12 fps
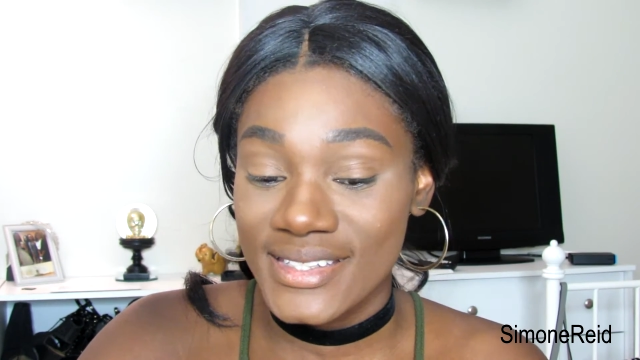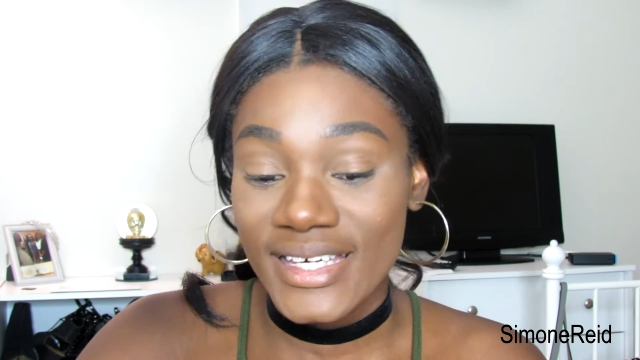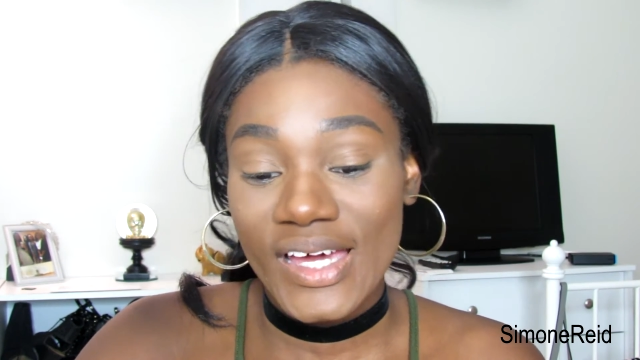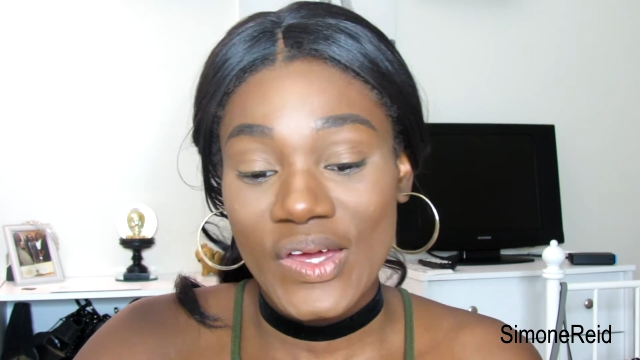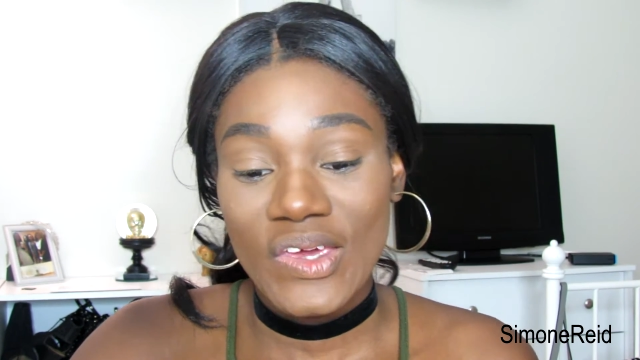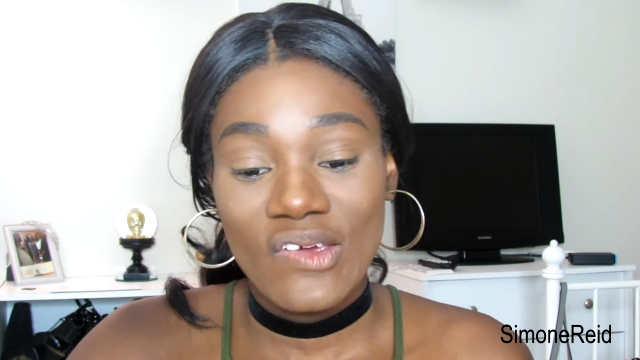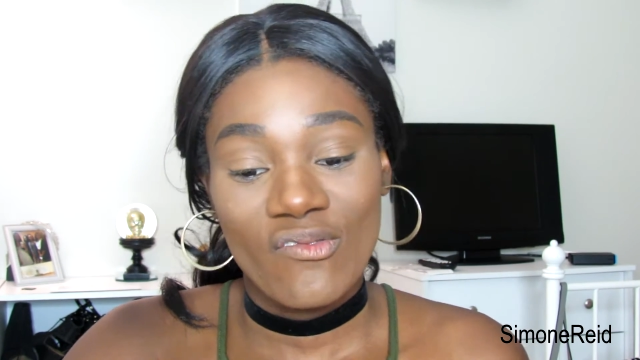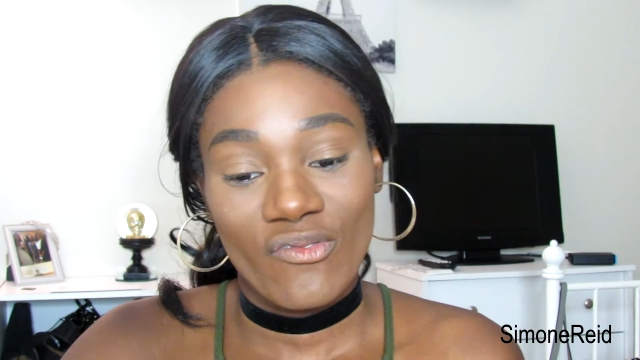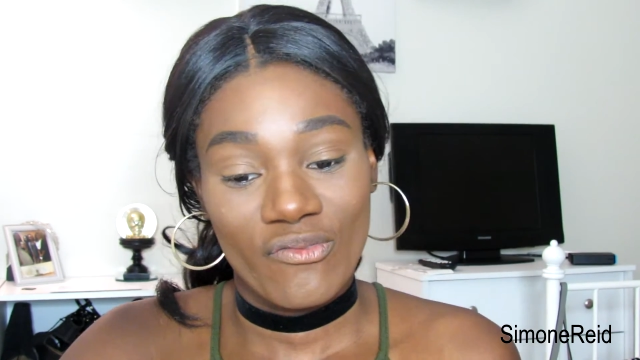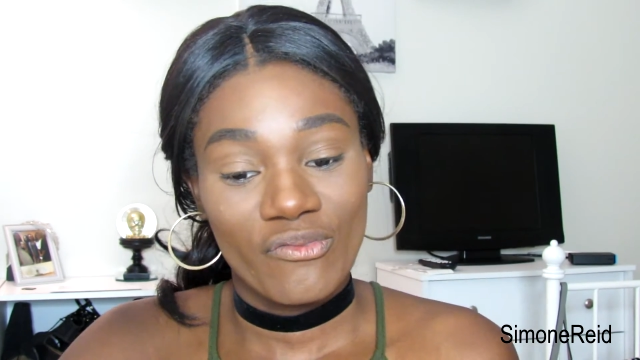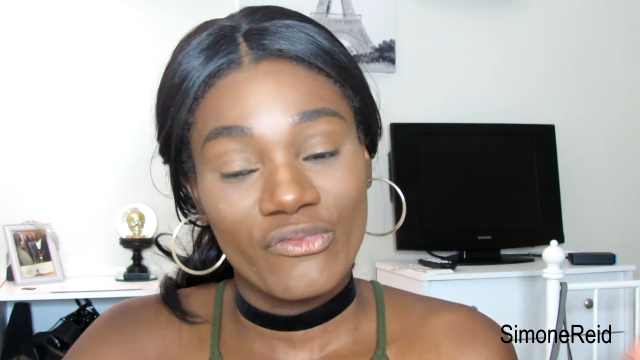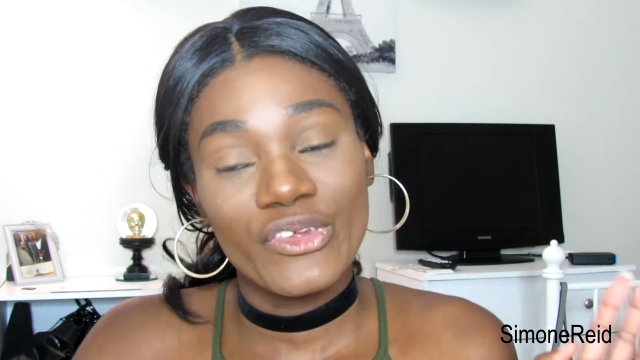that
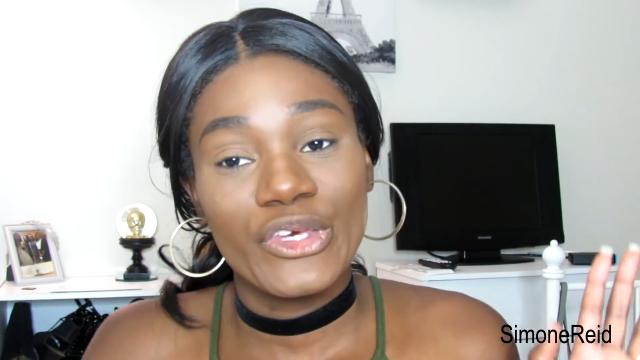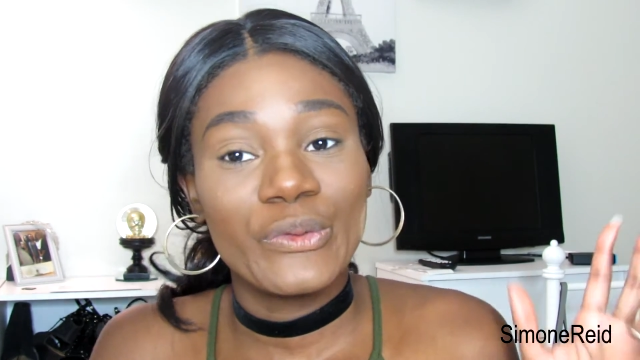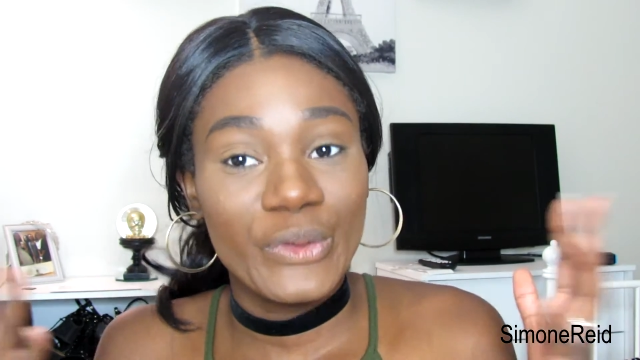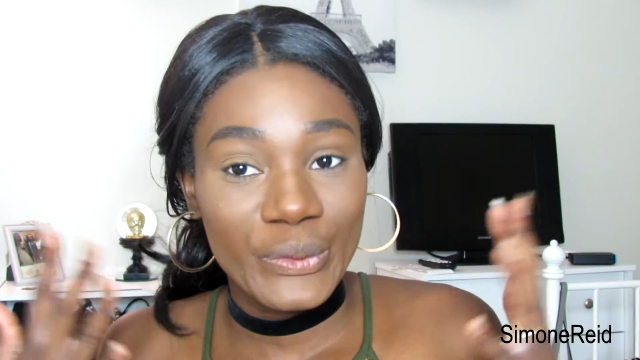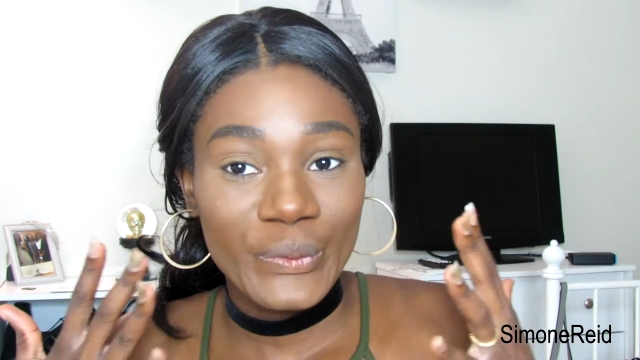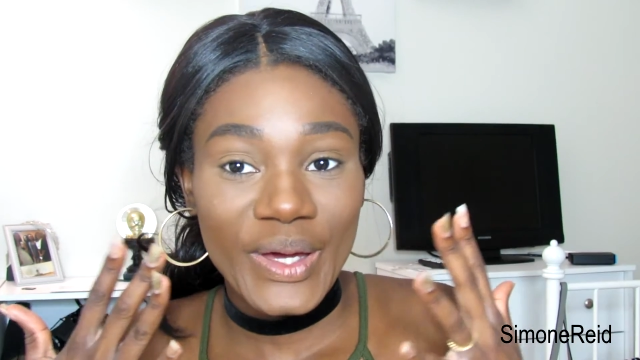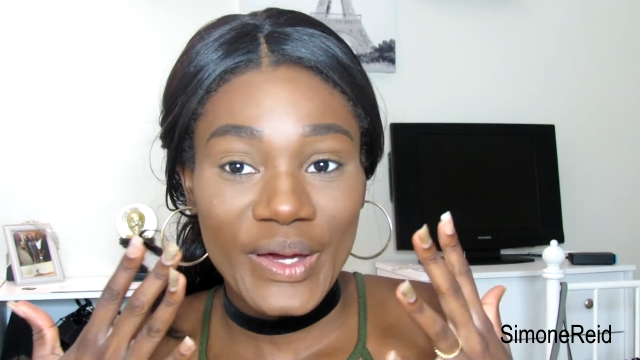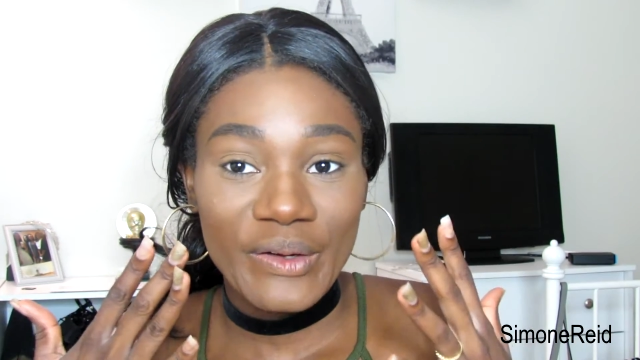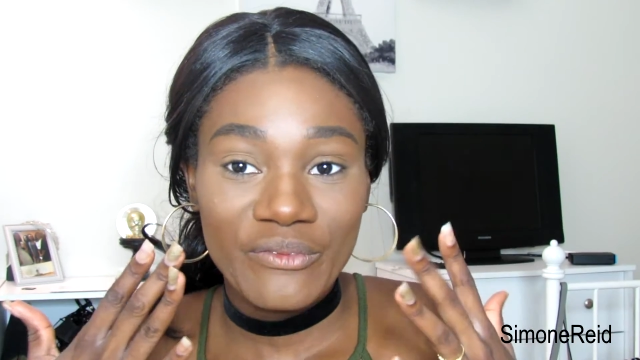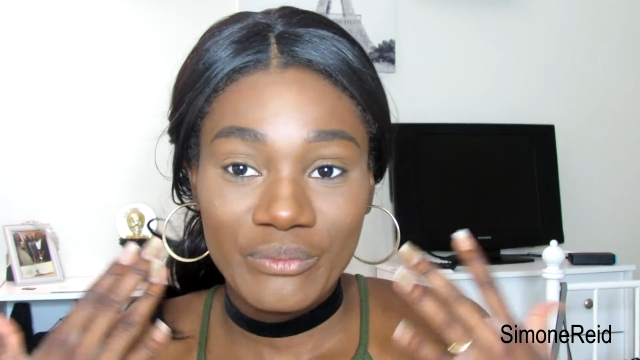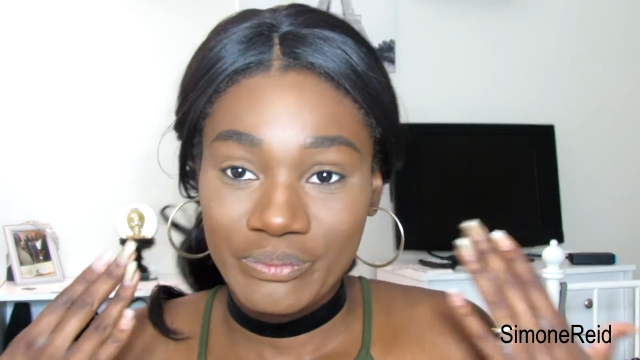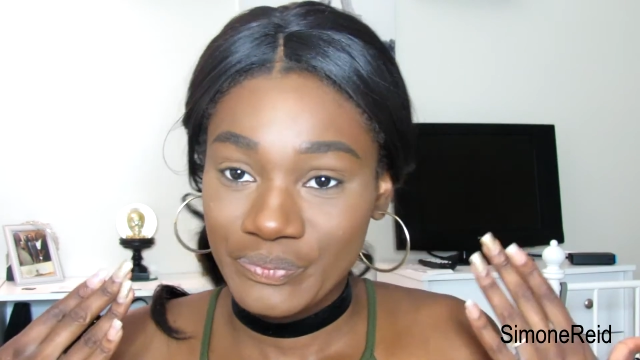you do have,